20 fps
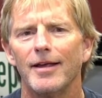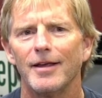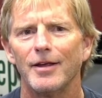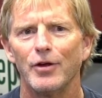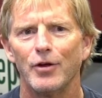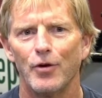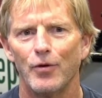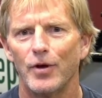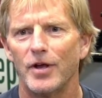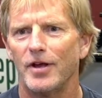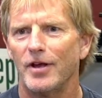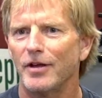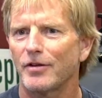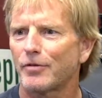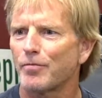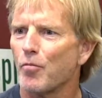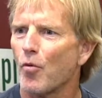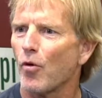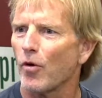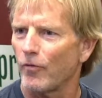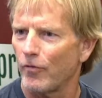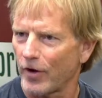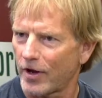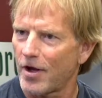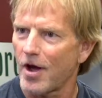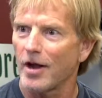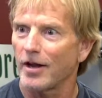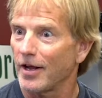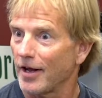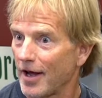you know, it, it's more of the
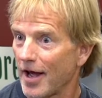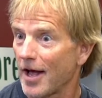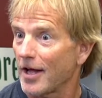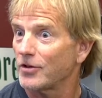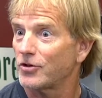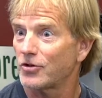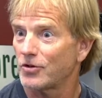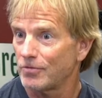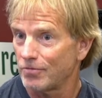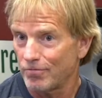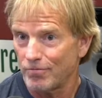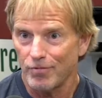cutting edge